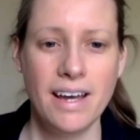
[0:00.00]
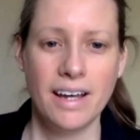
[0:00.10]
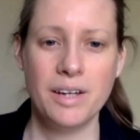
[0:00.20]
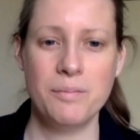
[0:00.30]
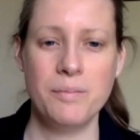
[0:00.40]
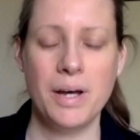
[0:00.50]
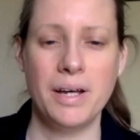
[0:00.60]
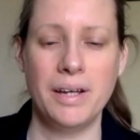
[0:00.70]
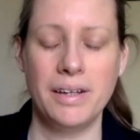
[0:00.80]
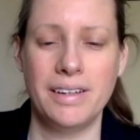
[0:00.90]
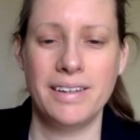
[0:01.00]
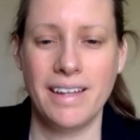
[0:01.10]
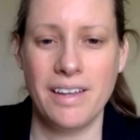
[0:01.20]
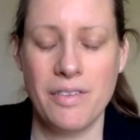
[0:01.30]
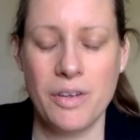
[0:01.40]

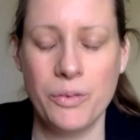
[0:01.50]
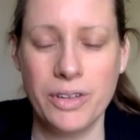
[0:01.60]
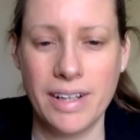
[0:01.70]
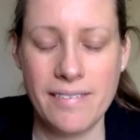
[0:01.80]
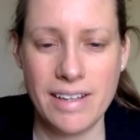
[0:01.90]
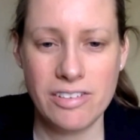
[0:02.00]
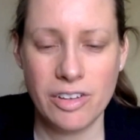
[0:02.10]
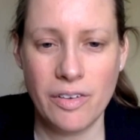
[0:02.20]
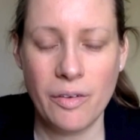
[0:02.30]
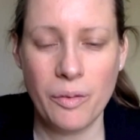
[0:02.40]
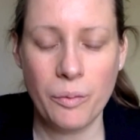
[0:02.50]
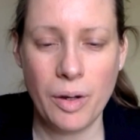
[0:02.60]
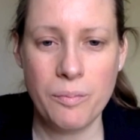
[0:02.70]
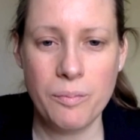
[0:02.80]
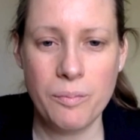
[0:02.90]
the organisation. That
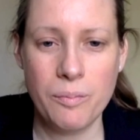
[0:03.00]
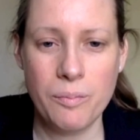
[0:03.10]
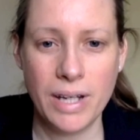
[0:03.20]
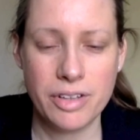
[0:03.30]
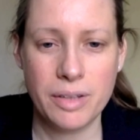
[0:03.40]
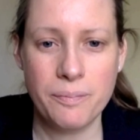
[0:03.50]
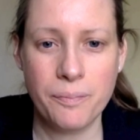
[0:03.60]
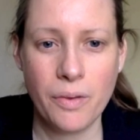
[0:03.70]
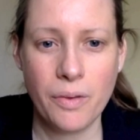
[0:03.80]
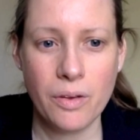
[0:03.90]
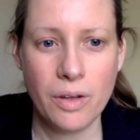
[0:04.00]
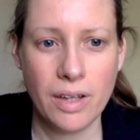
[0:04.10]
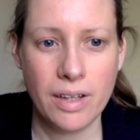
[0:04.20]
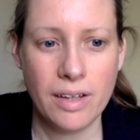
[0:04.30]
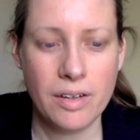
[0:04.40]
we have
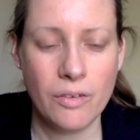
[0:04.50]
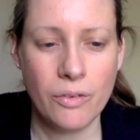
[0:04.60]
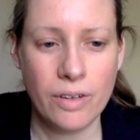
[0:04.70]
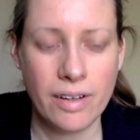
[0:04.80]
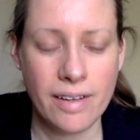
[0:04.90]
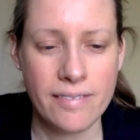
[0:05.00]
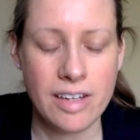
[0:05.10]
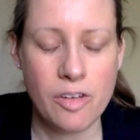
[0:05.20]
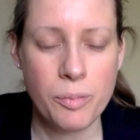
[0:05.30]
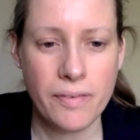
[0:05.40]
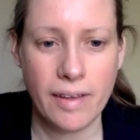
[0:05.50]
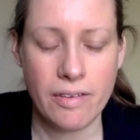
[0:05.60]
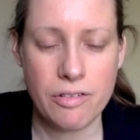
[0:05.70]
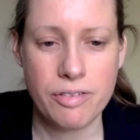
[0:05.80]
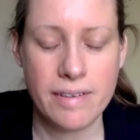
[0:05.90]
Azadeh's put
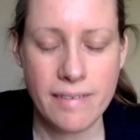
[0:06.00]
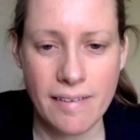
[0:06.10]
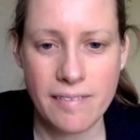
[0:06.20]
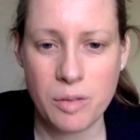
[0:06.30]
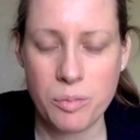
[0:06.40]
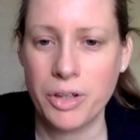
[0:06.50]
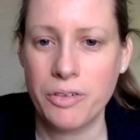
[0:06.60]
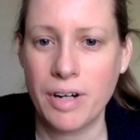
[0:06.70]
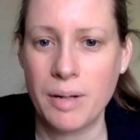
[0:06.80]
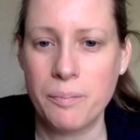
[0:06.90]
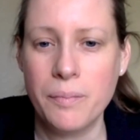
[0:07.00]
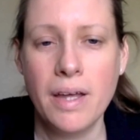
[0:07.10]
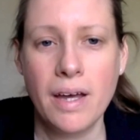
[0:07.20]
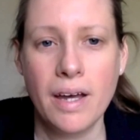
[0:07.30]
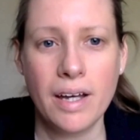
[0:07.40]
together a fantastic programme,
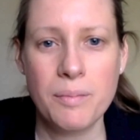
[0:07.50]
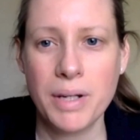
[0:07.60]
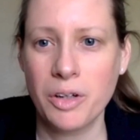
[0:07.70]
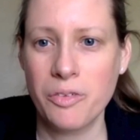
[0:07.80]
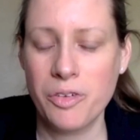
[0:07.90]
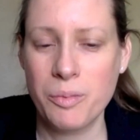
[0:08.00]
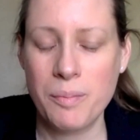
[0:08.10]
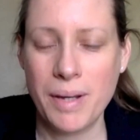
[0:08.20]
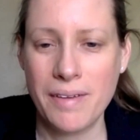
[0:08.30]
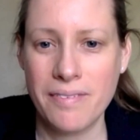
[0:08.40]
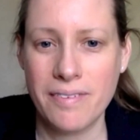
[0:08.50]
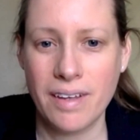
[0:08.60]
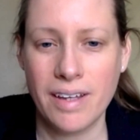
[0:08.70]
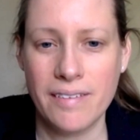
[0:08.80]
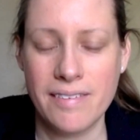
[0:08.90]
and I'll do my best
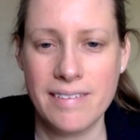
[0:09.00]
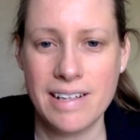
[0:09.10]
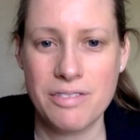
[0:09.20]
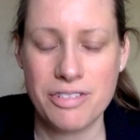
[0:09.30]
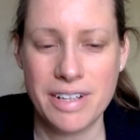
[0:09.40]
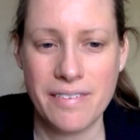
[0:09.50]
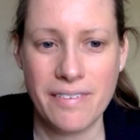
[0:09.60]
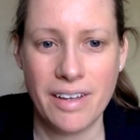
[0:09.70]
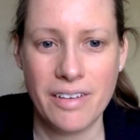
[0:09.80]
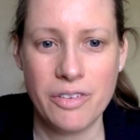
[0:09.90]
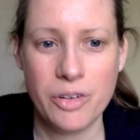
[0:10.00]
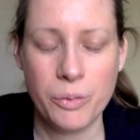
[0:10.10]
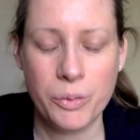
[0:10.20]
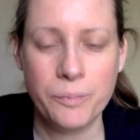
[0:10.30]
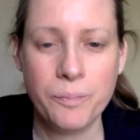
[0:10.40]
to deliver it to
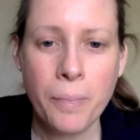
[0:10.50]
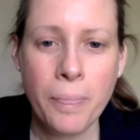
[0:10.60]
you all.